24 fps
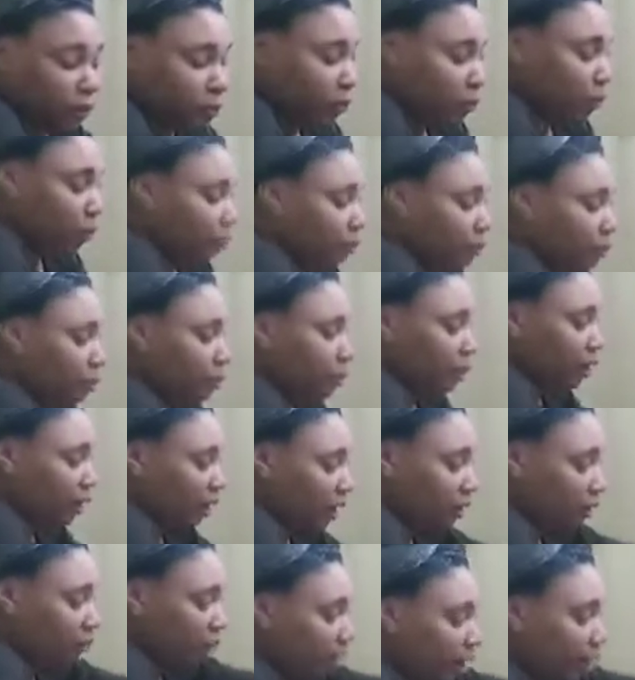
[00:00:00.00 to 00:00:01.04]
important part.
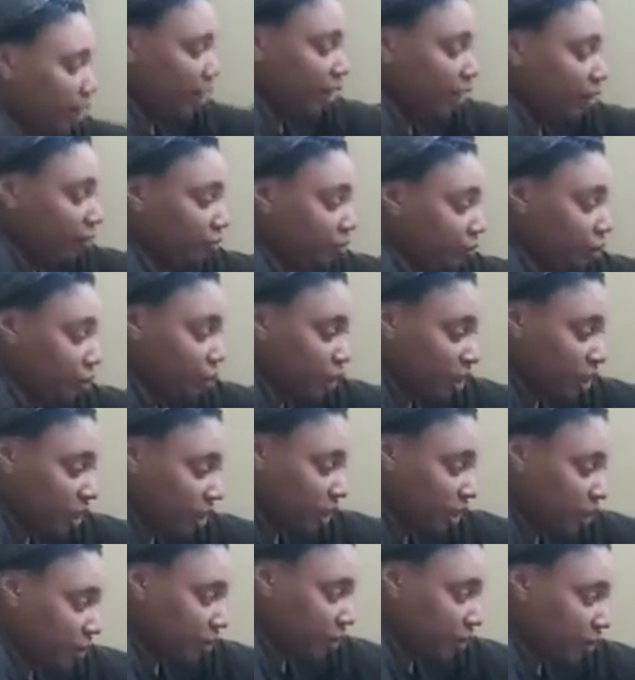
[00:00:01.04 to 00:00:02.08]
Like right here for
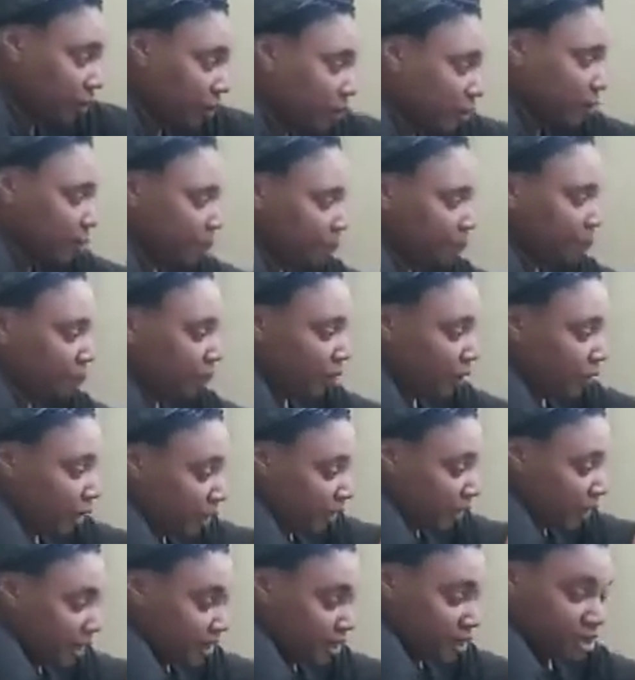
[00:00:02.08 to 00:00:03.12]
Geneva's.
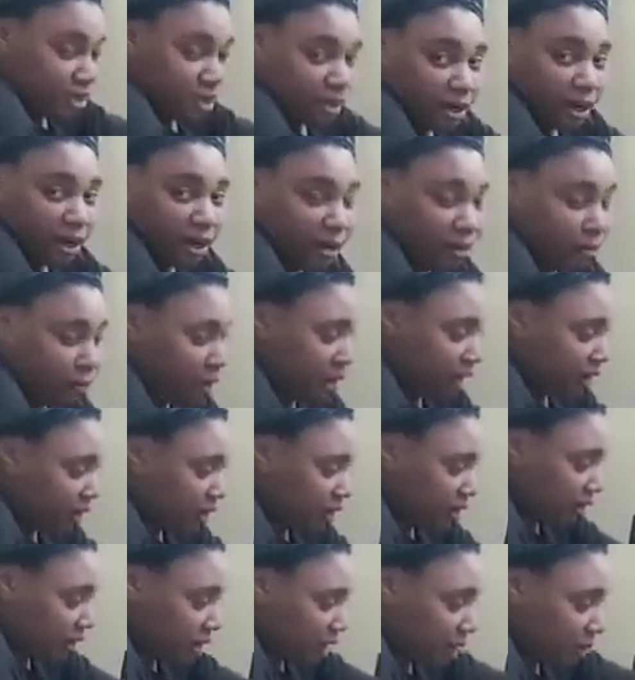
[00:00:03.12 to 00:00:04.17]
Yesterday, her math
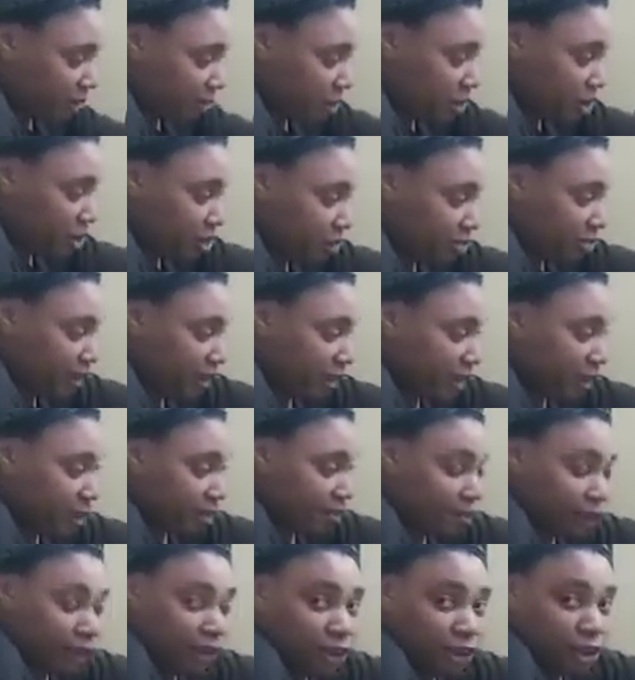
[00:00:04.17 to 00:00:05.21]
assignment, she
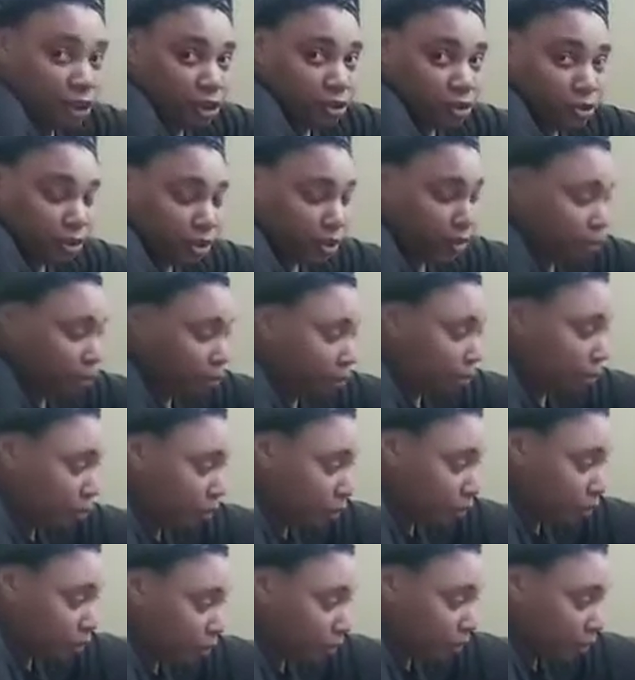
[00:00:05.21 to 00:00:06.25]
began ratios and
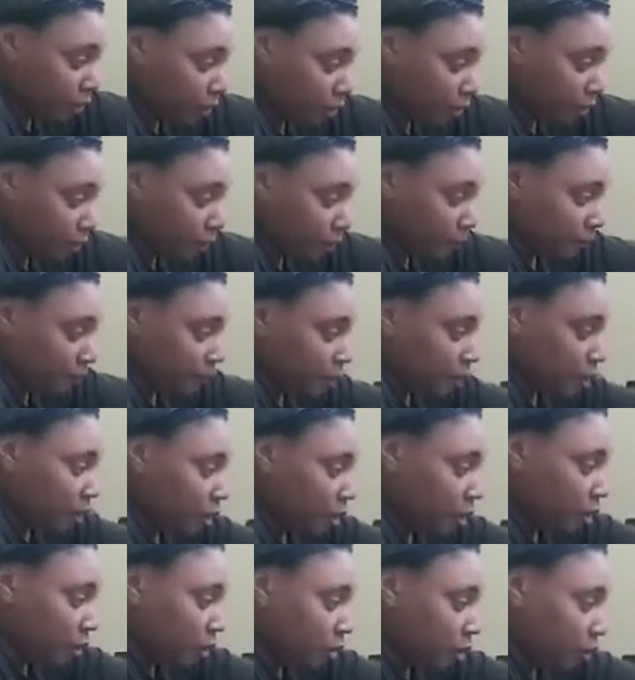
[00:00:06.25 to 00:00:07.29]
proportions.
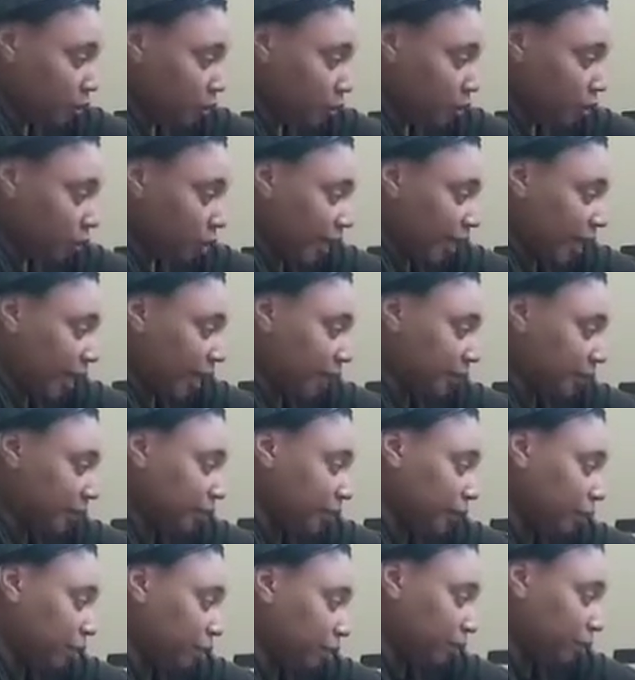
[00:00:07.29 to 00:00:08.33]
So she has
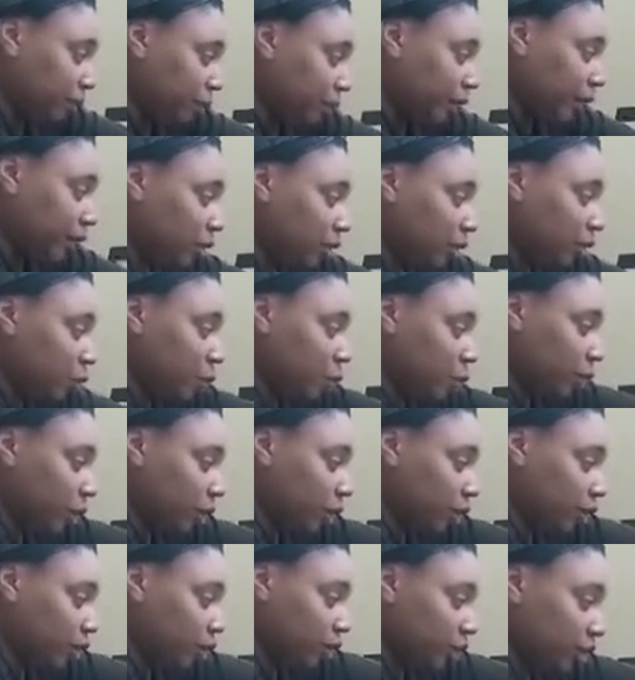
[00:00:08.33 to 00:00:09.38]
to complete the
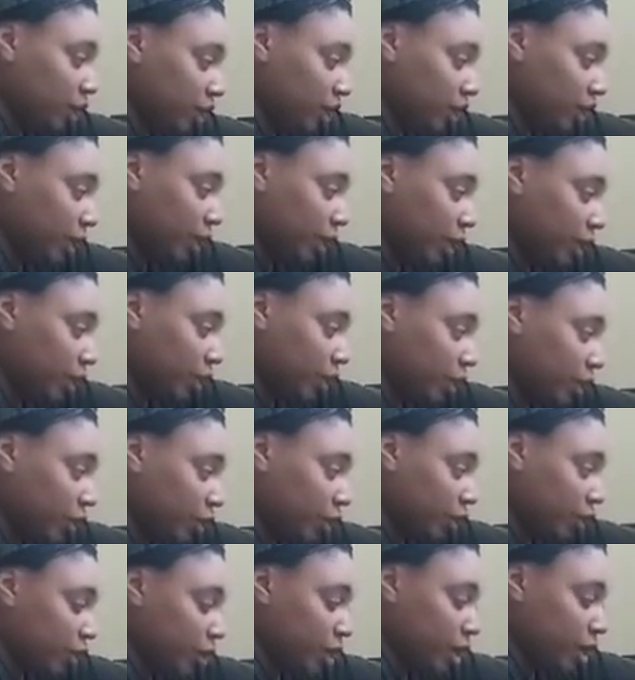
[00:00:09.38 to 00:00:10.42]
worksheet in
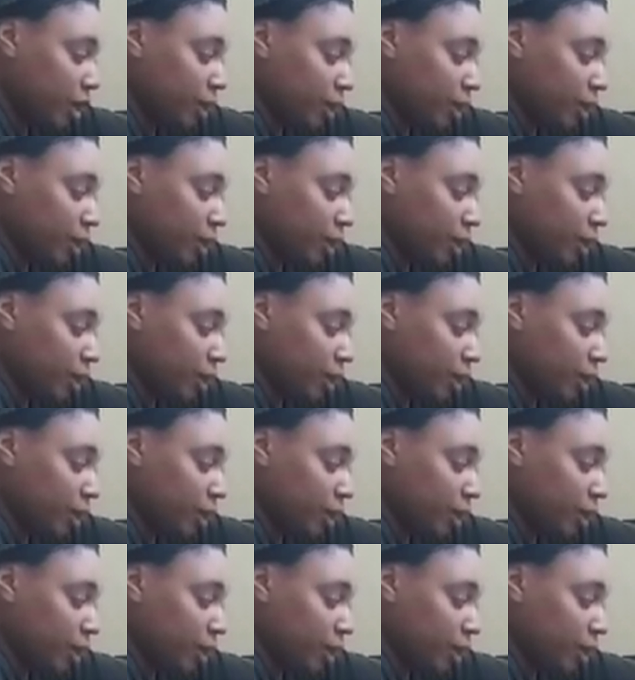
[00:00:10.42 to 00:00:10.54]
her